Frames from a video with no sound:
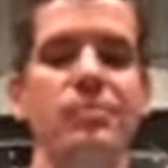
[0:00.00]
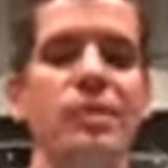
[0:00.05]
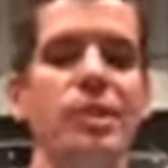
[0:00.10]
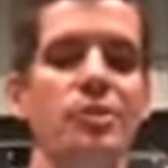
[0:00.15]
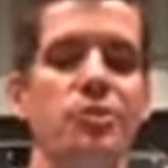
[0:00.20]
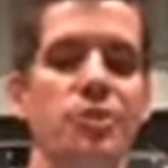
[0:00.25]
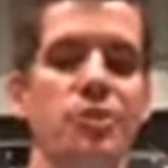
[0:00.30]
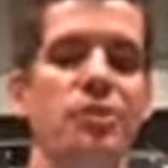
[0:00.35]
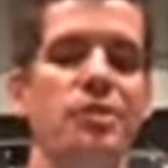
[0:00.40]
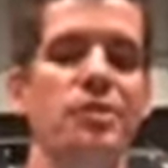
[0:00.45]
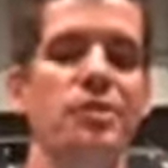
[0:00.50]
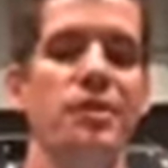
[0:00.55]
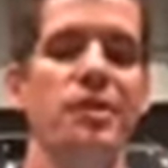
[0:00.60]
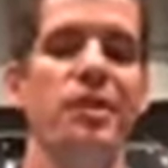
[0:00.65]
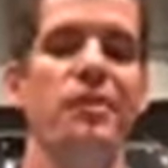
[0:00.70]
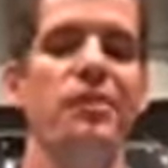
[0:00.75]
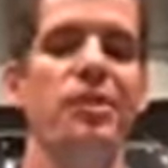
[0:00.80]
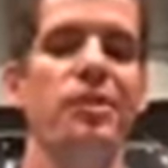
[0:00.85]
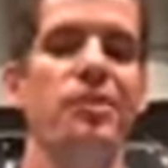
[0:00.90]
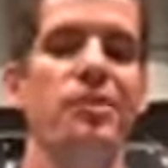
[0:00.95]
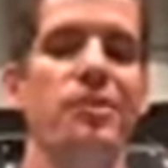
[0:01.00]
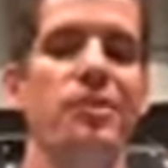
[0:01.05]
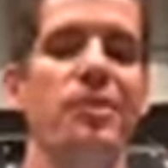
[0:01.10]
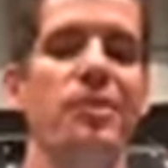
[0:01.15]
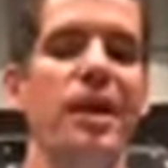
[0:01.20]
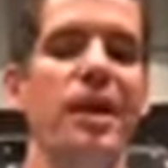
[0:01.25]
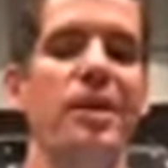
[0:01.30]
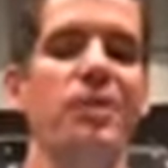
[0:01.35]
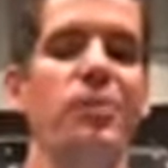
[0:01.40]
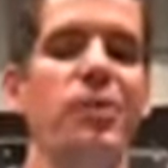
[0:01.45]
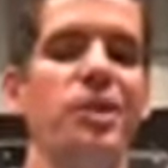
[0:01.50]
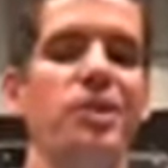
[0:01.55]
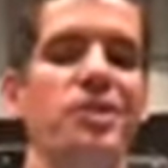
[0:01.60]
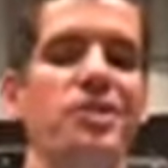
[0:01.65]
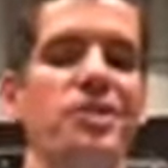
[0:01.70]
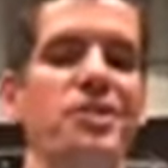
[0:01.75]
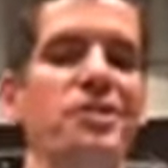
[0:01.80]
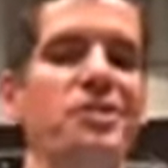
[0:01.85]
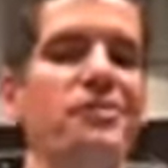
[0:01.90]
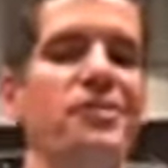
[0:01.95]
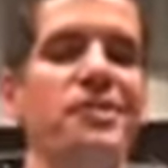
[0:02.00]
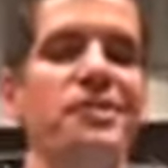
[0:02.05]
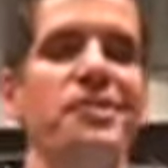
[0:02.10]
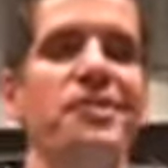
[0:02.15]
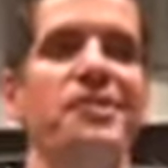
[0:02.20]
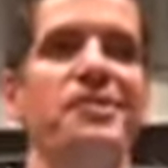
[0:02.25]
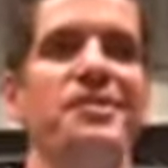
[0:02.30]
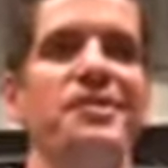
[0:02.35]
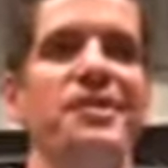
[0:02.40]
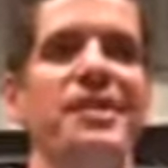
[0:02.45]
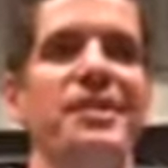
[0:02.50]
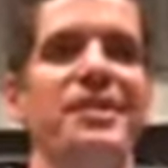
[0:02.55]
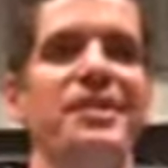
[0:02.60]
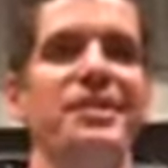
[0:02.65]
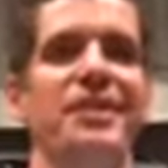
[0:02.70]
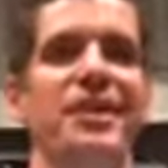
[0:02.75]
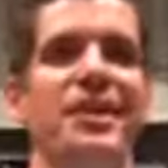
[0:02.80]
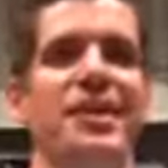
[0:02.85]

So she's on every corner, and what did she do, verse 13?